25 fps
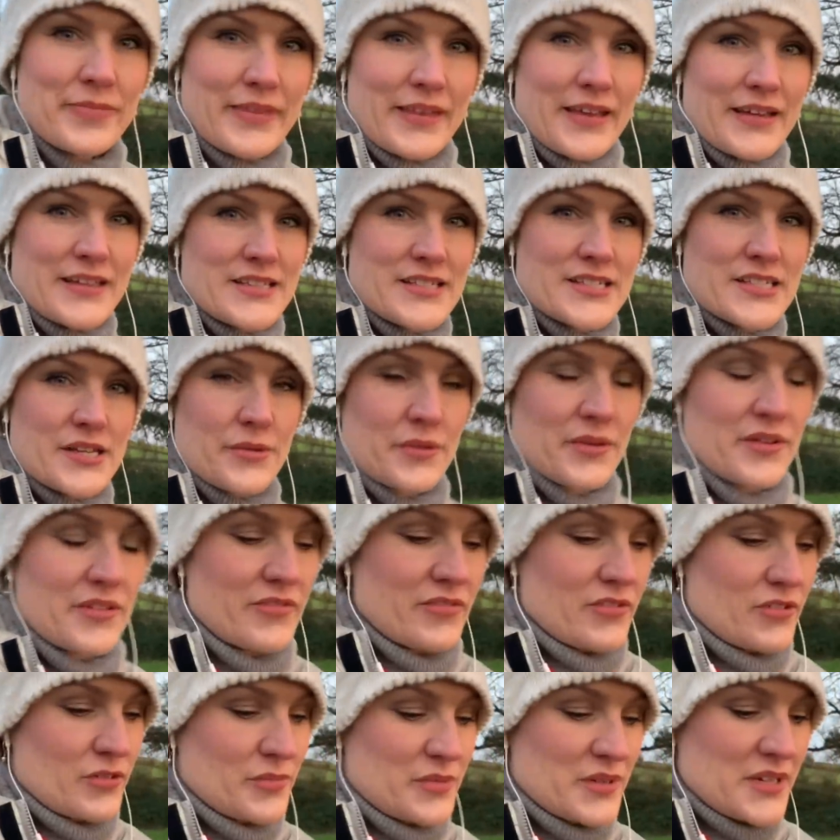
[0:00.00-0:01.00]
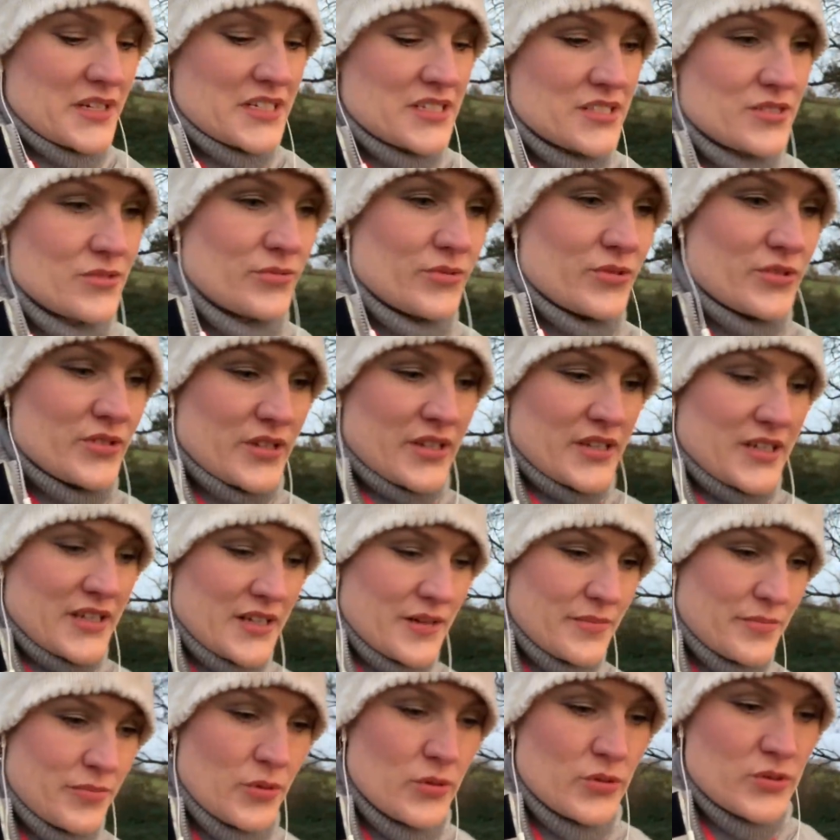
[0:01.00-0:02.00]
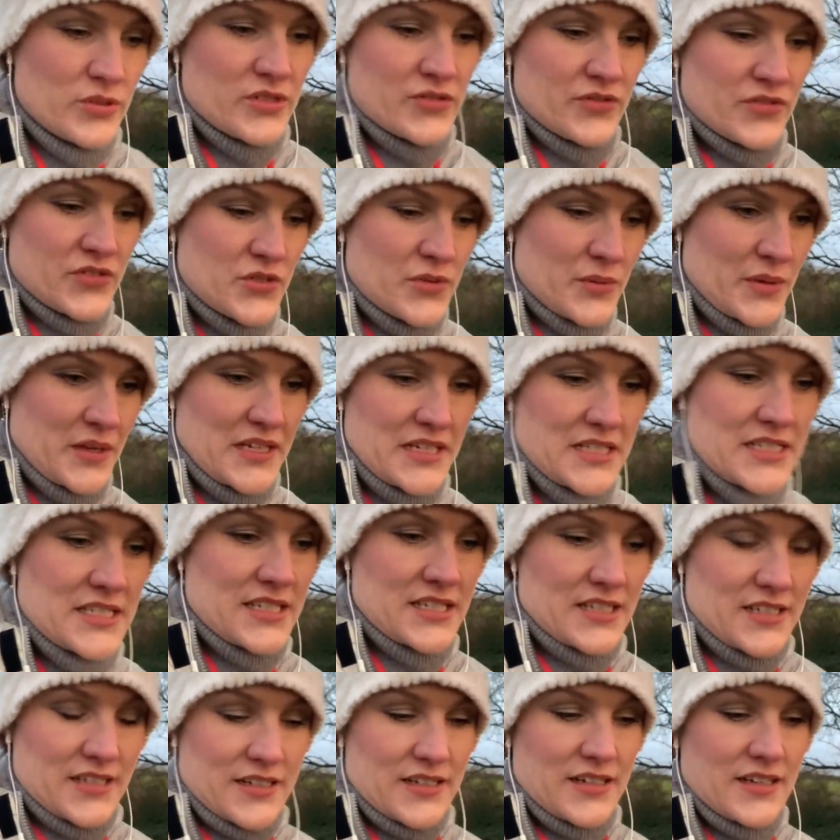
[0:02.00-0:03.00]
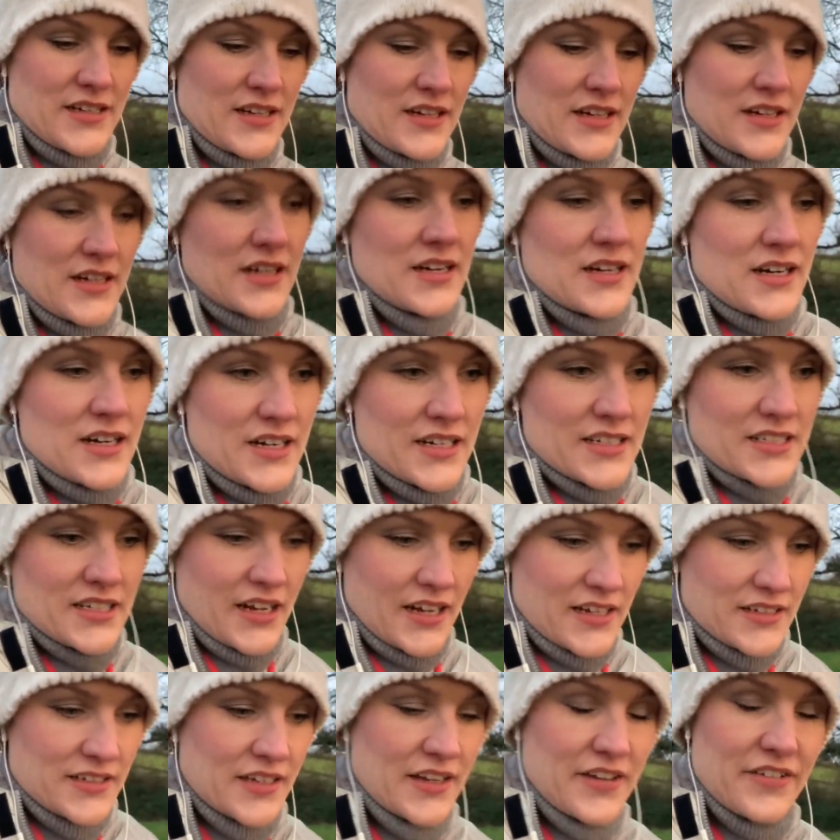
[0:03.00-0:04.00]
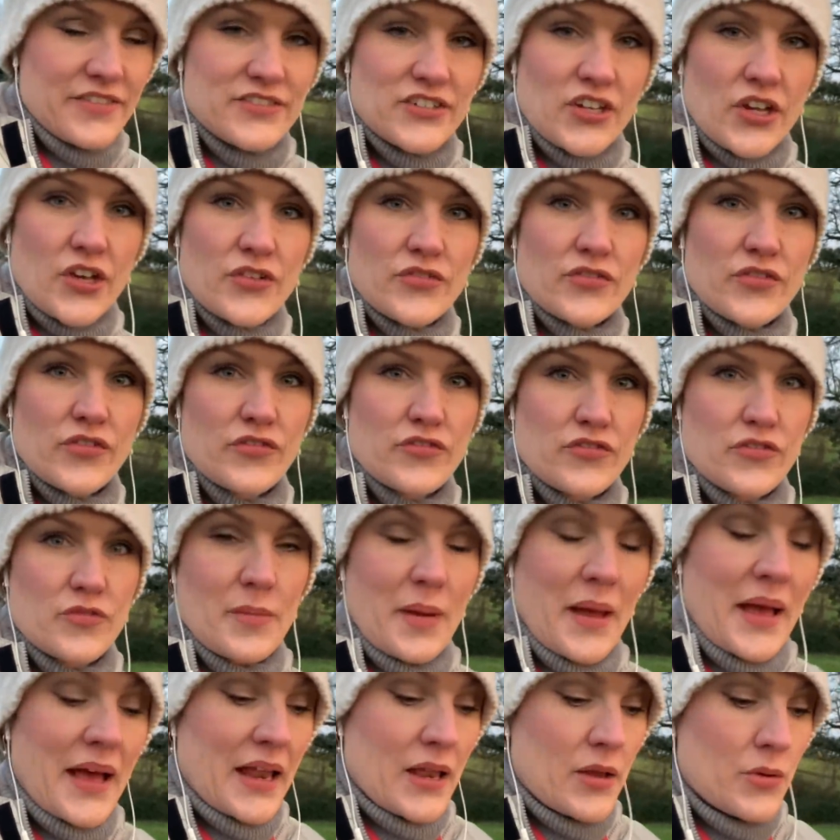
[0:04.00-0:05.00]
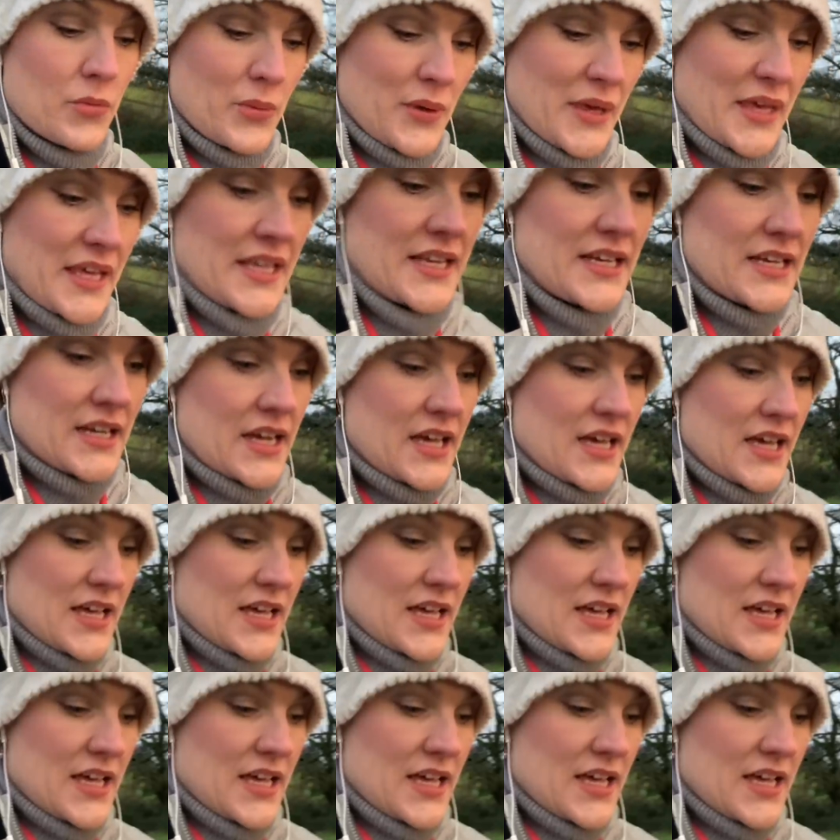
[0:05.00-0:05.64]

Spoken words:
sewing room and he saw a box of sweets that I'd had left over from Halloween